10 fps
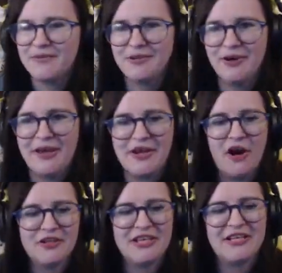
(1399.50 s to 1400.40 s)
Oh, yeah, you
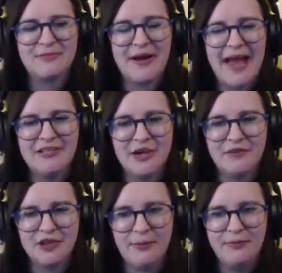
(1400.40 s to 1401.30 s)
can't see because my head's over
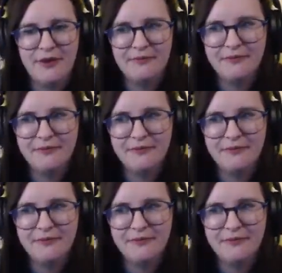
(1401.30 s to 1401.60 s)
the top of it.